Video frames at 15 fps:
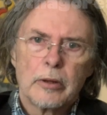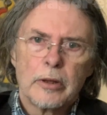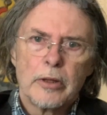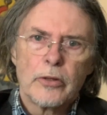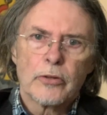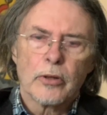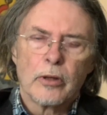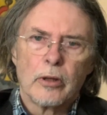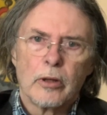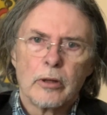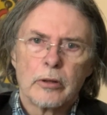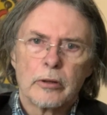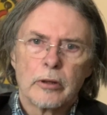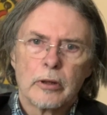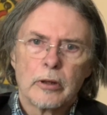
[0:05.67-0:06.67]
is
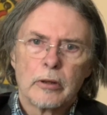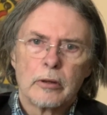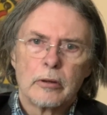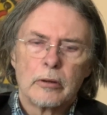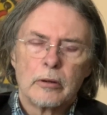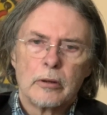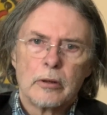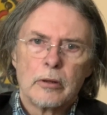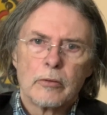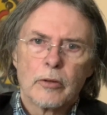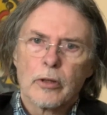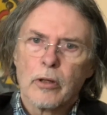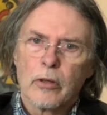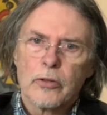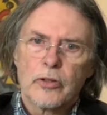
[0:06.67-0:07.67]
on the
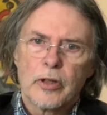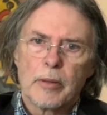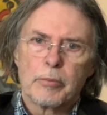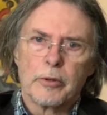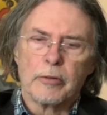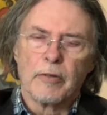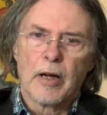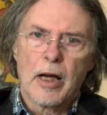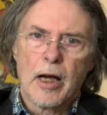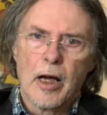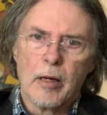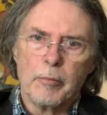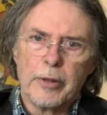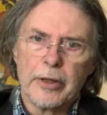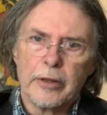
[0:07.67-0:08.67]
concept of
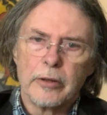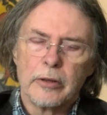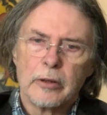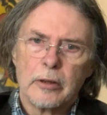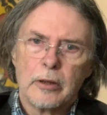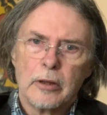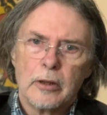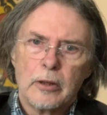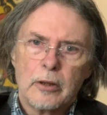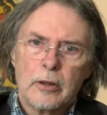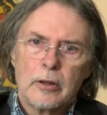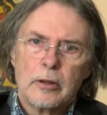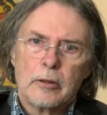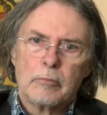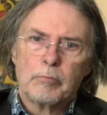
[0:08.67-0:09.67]
harmony,
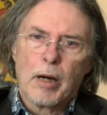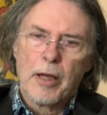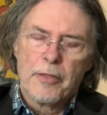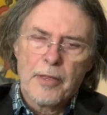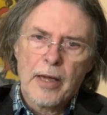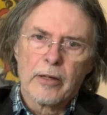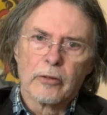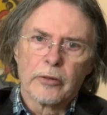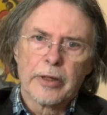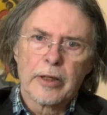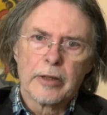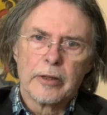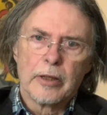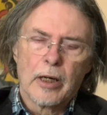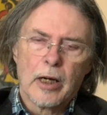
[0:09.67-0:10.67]

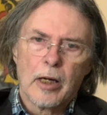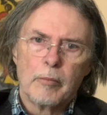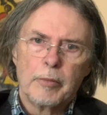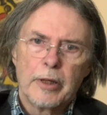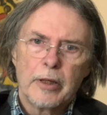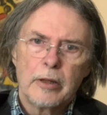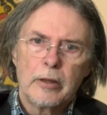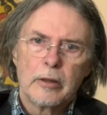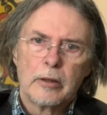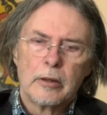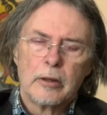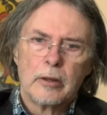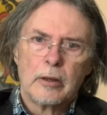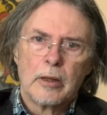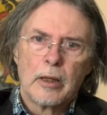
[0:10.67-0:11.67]
Pythagorean harmony,
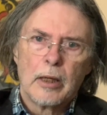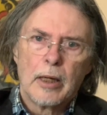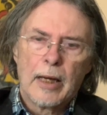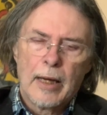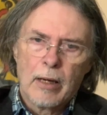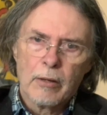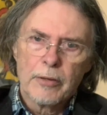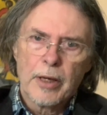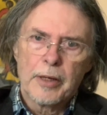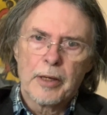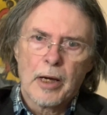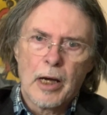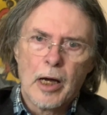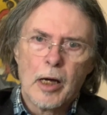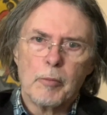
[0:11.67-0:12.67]
how that
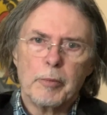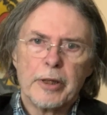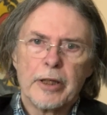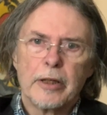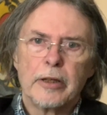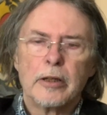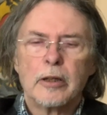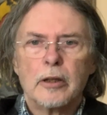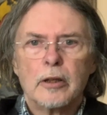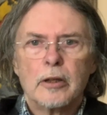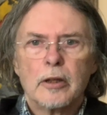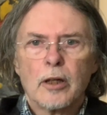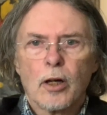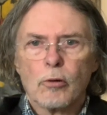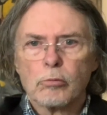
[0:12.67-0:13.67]
harmony
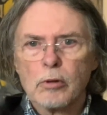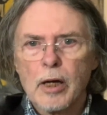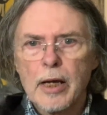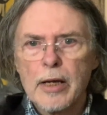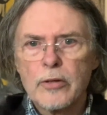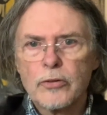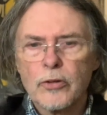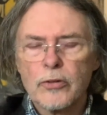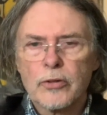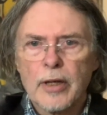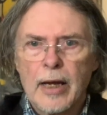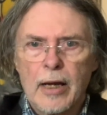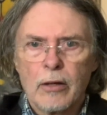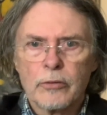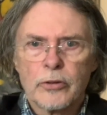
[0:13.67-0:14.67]
arises
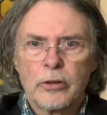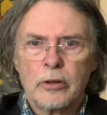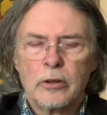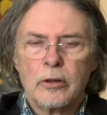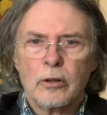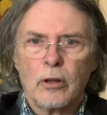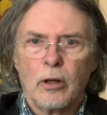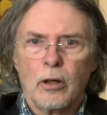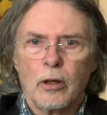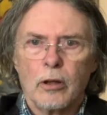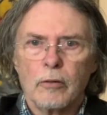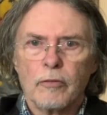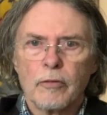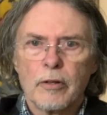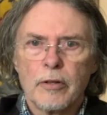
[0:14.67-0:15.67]
out
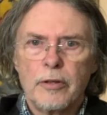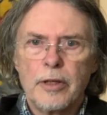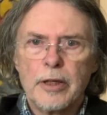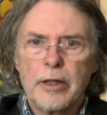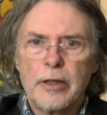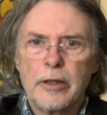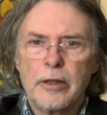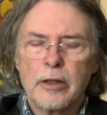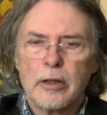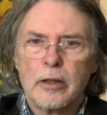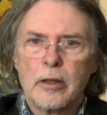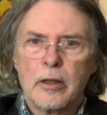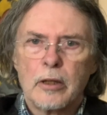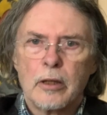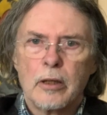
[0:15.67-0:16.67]
of the
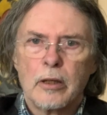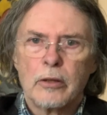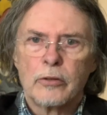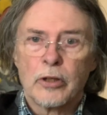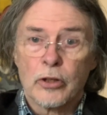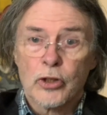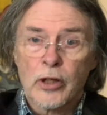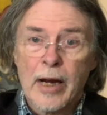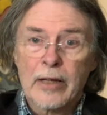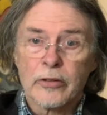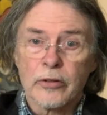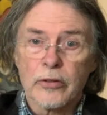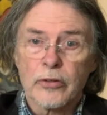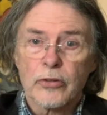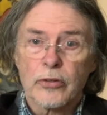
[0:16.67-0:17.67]

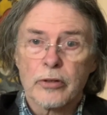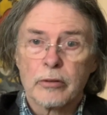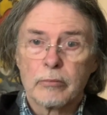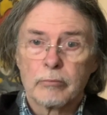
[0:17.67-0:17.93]
tetractys.